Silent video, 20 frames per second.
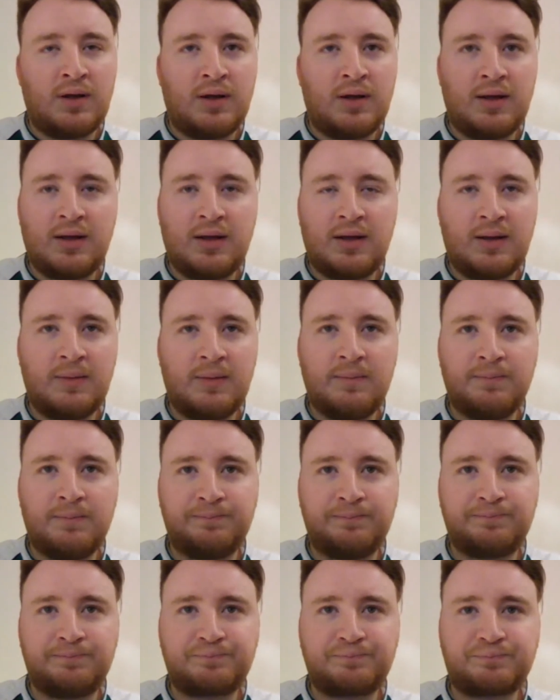
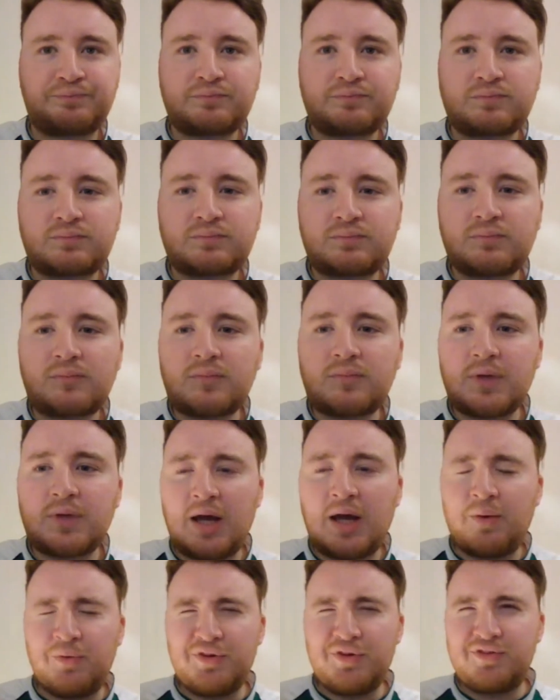Um,
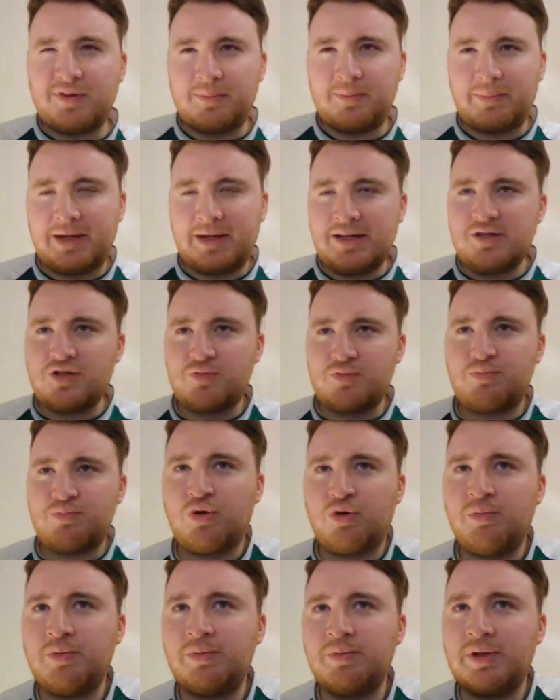I would say mine's is
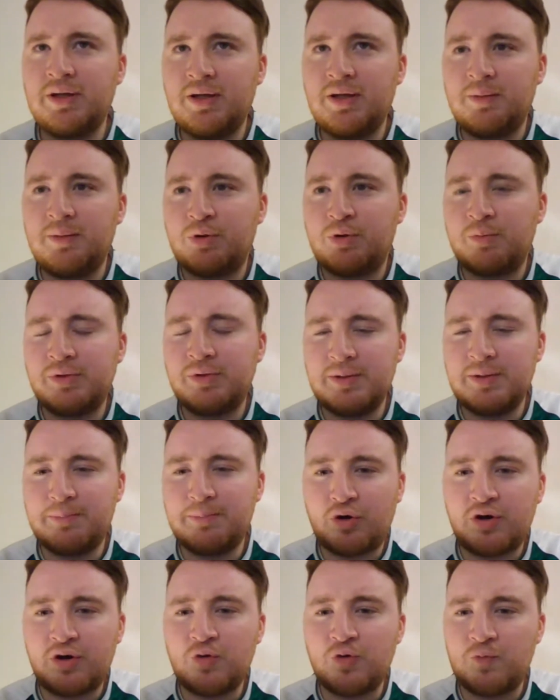probably probably
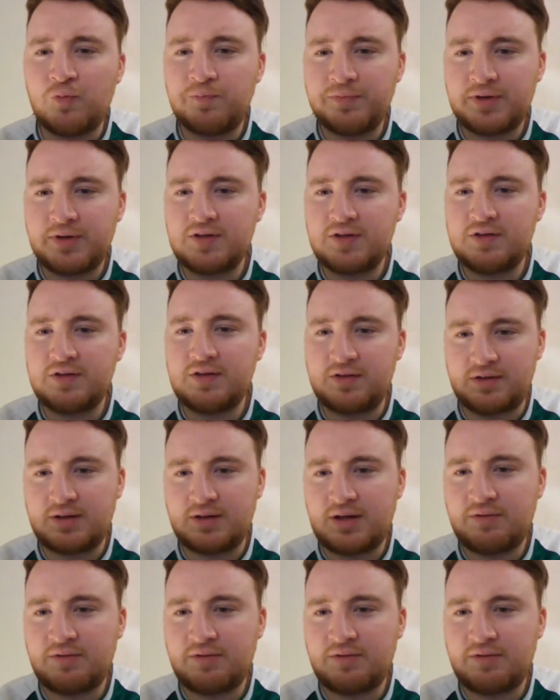Boyle this right. year.